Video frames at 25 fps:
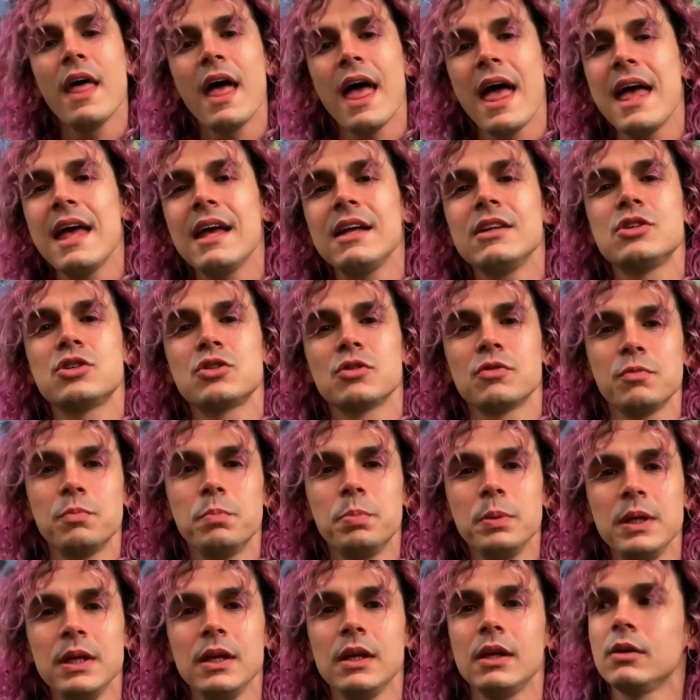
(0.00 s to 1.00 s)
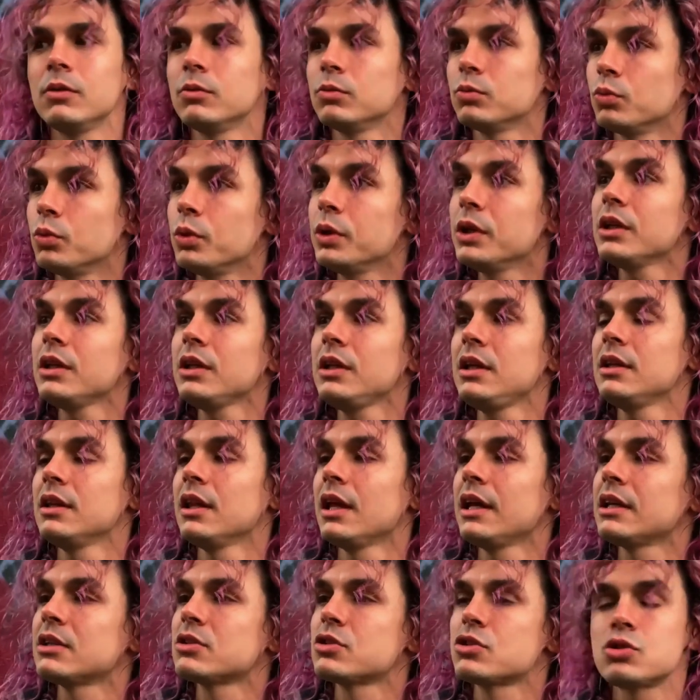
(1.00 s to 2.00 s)
edge of being really
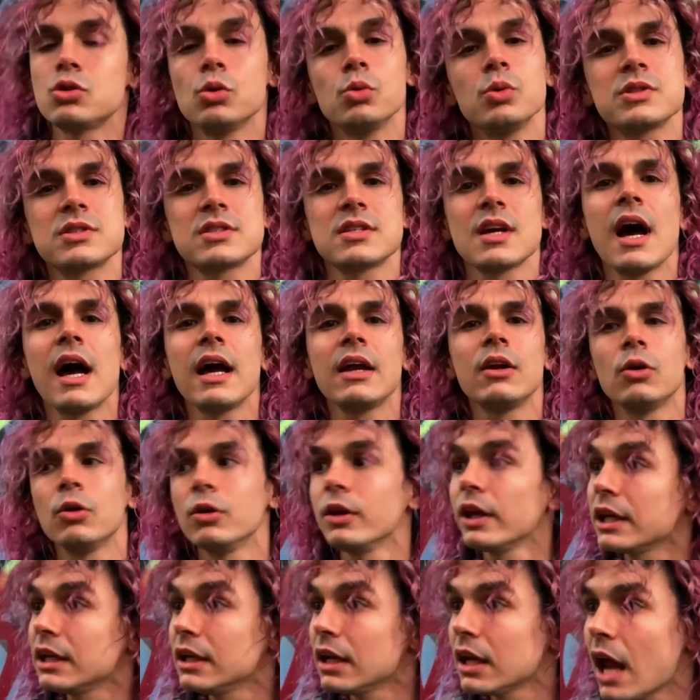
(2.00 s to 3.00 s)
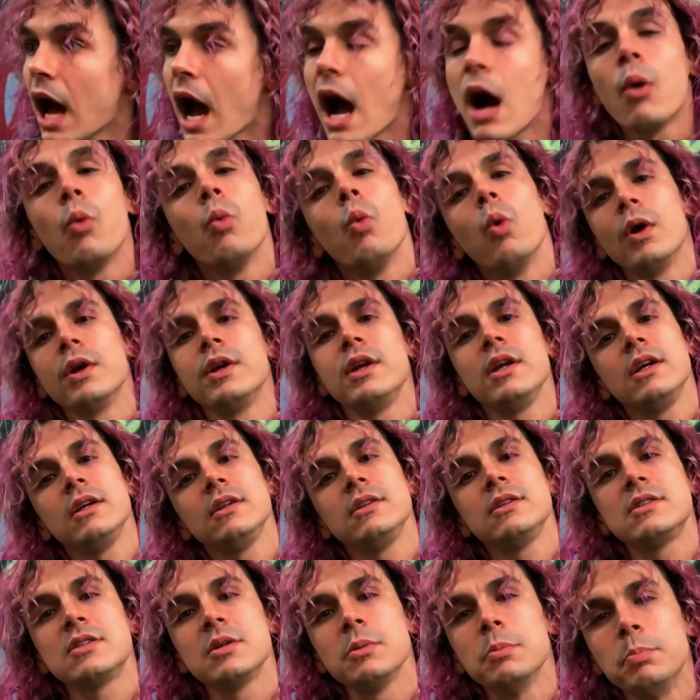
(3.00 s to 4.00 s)
like suicidal, like not
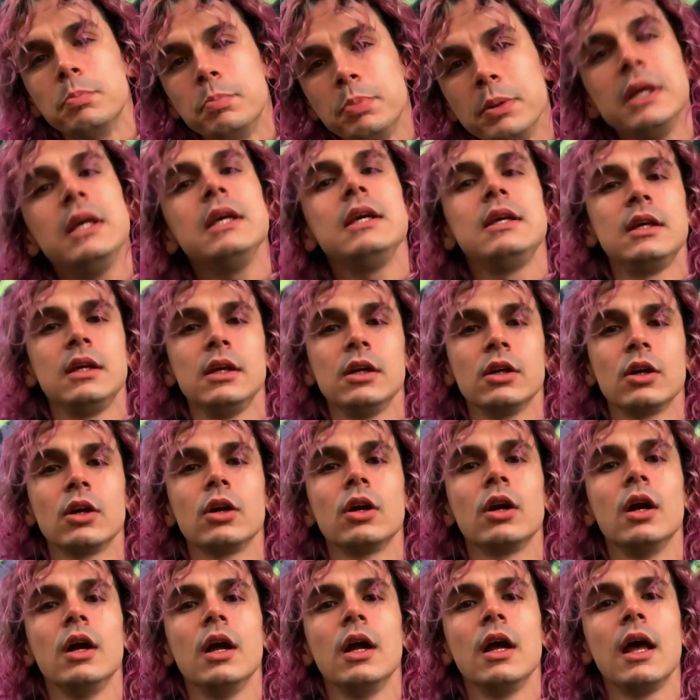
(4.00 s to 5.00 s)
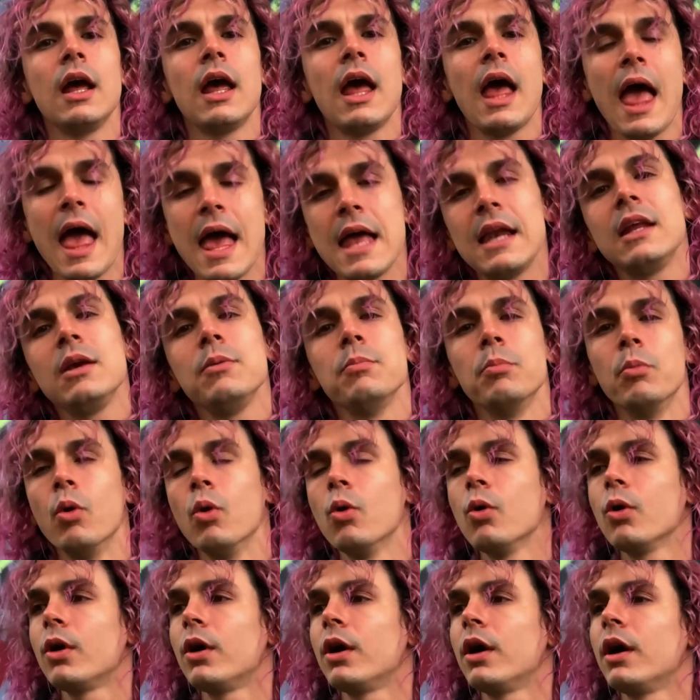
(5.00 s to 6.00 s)
wanting to be here
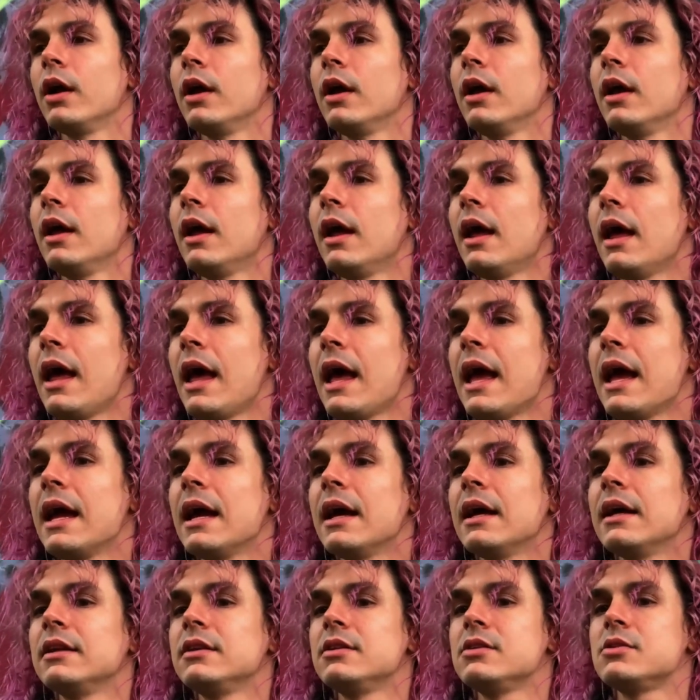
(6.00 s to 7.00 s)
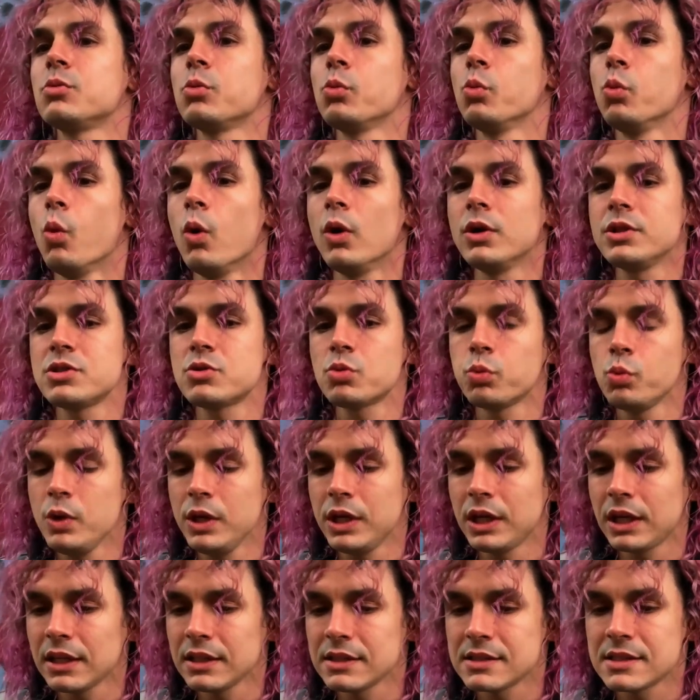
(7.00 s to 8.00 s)
anymore. And once we
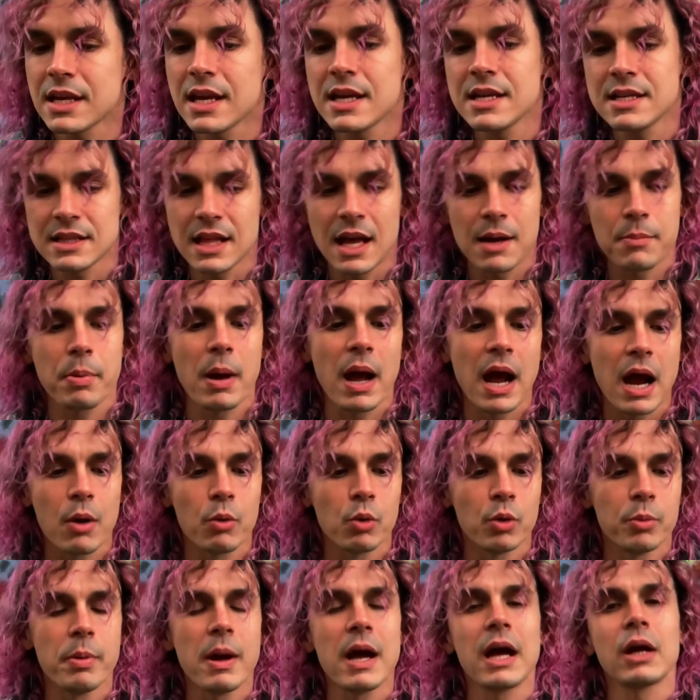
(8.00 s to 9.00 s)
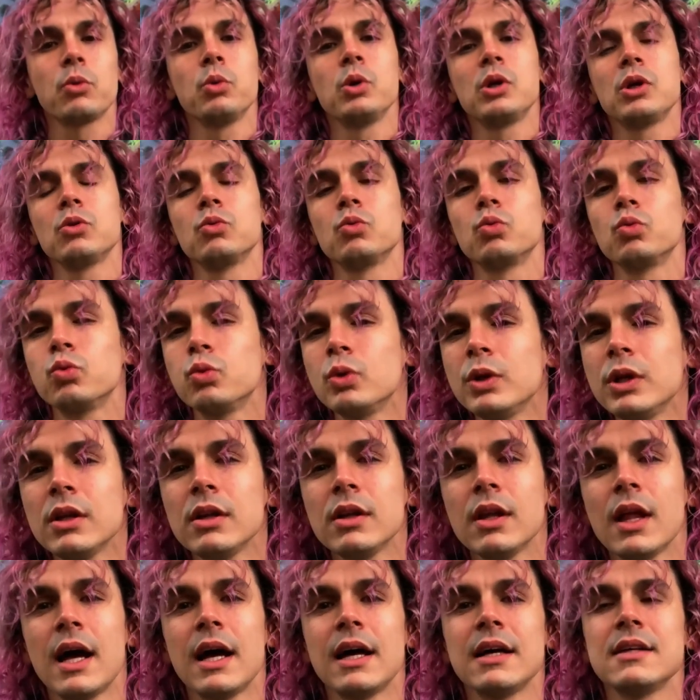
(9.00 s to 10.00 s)
can take that power back, we can
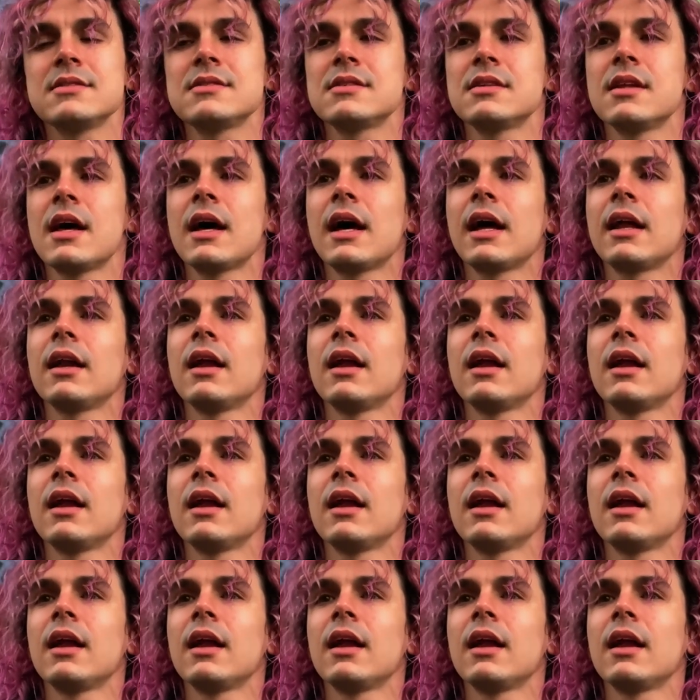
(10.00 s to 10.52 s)
realize that